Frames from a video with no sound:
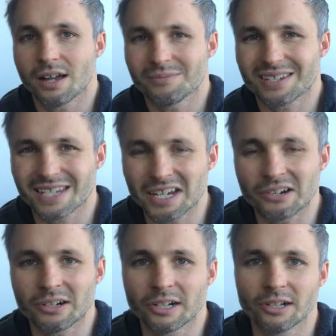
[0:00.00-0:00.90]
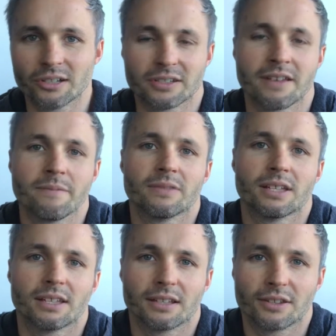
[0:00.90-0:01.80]
cereals,
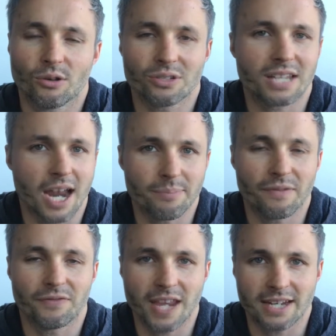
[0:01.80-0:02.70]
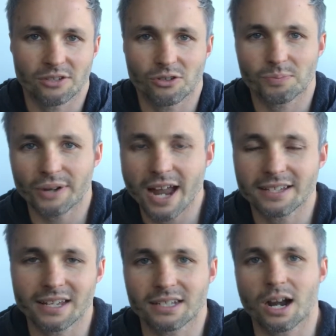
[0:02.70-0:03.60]
those type of things. Those
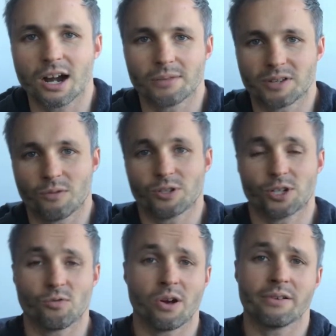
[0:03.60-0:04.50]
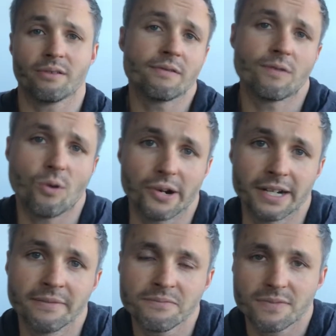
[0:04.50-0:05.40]
processed carbs are what you want to
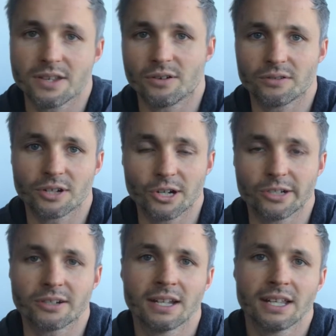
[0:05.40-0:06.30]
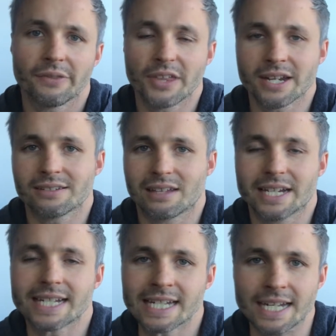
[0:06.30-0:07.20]
avoid. Good things
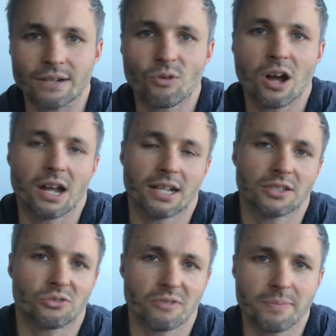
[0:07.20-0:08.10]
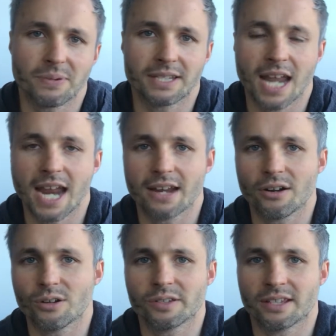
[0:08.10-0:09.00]
like quinoa and sweet
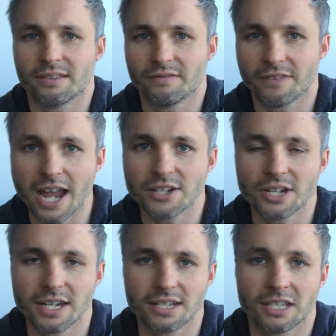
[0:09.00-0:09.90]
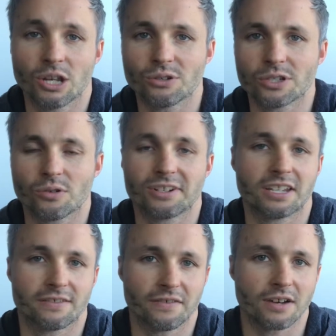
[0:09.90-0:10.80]
potatoes and veggies and those
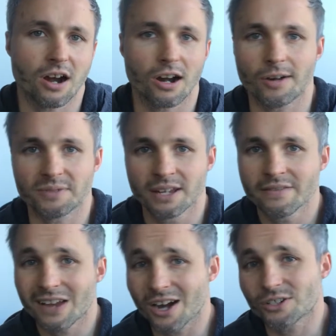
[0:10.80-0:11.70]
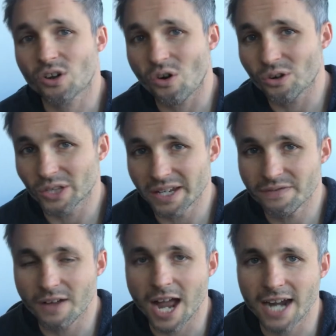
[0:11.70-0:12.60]
sources of carbs are totally
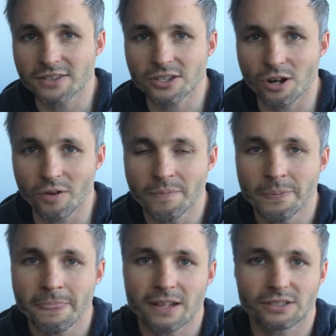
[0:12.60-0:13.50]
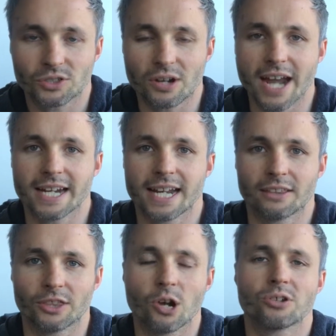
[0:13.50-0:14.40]
fine. So try to
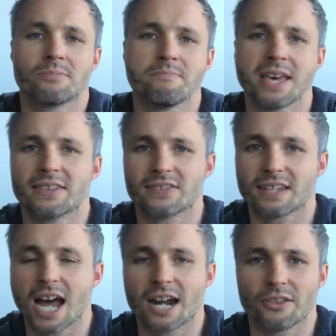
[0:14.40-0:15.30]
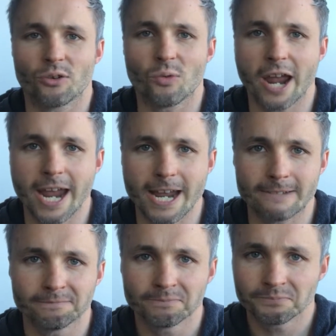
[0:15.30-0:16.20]
get those myths out of the way.